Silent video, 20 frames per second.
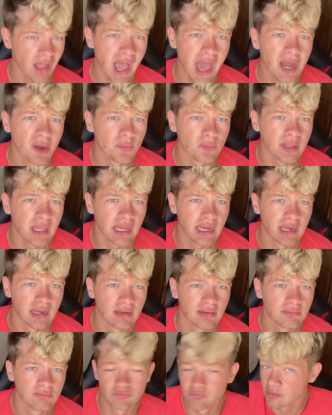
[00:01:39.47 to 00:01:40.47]
don't get it.
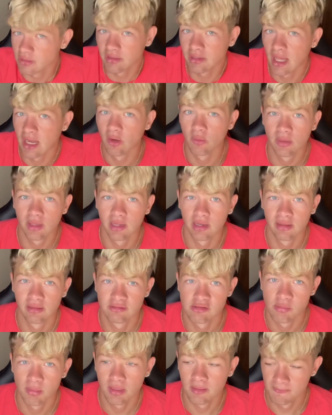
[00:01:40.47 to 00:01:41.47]
Really, I don't get it. Because,
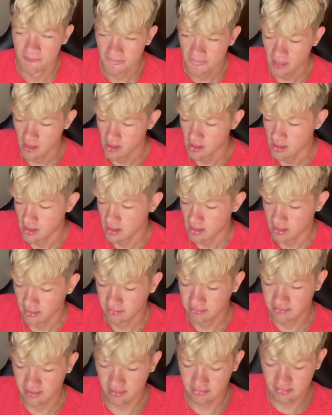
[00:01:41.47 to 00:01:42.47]
I mean,
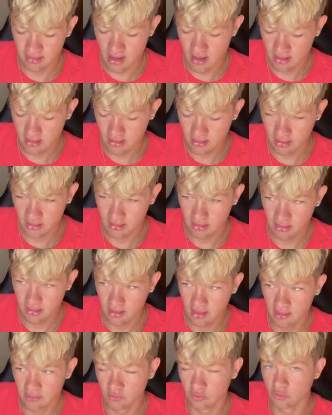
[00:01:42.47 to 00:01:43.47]
TikTok
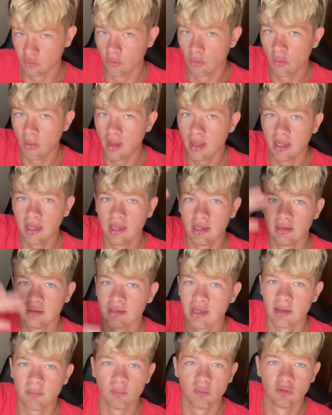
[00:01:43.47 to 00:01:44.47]
is way
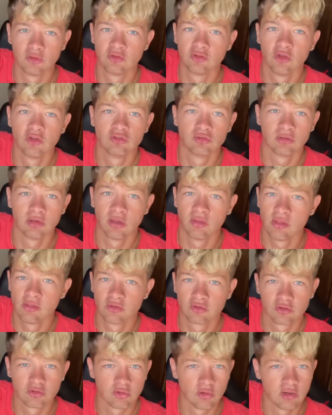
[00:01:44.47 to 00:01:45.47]
not more serious now than
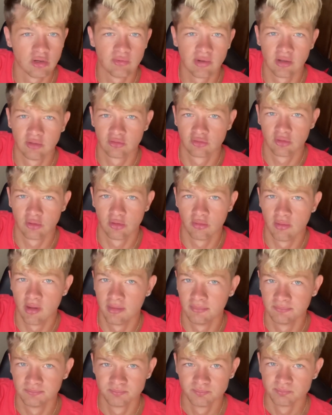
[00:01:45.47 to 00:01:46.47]
this coronavirus going
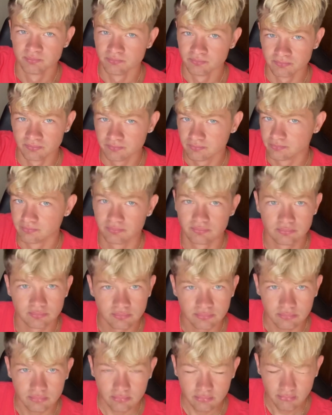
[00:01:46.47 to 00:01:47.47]
around.
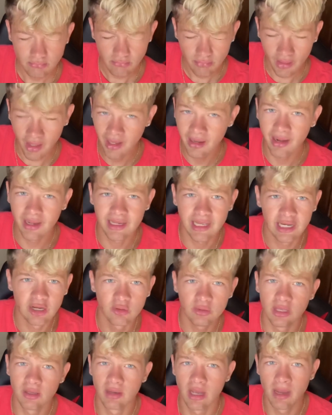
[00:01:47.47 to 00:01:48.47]
And, like,
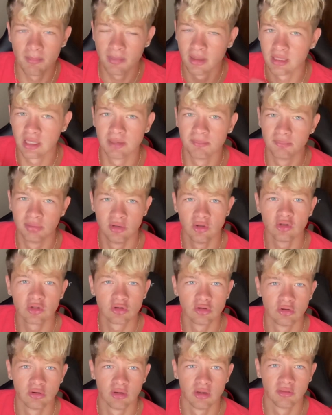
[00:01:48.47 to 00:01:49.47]
I'm not getting
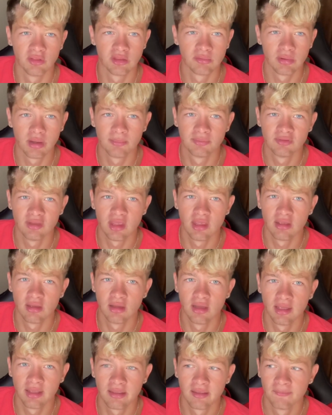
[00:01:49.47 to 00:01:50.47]
political or anything, but I'm saying,
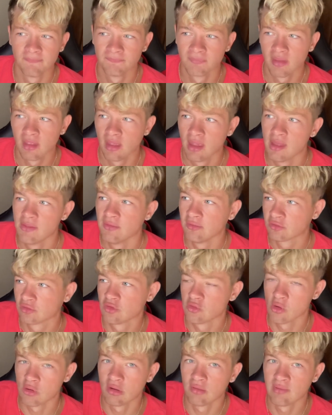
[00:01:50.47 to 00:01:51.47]
like, this
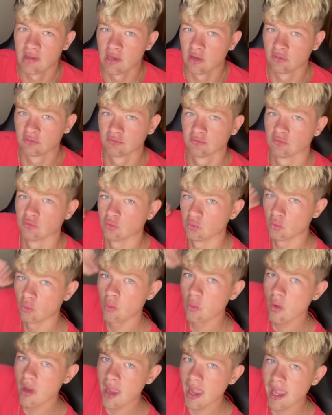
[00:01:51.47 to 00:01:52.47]
coronavirus is
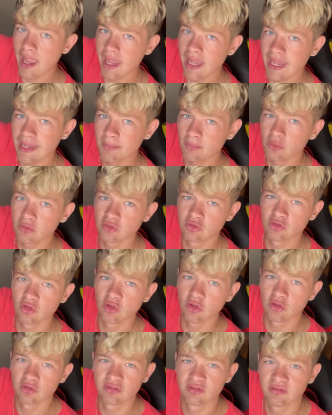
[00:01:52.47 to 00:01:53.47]
way more
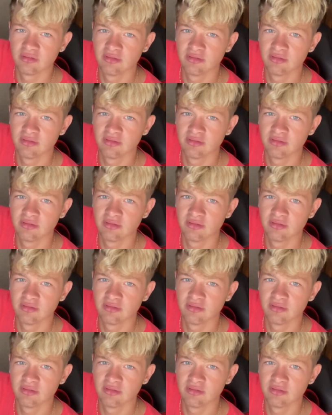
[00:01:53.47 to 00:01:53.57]
serious than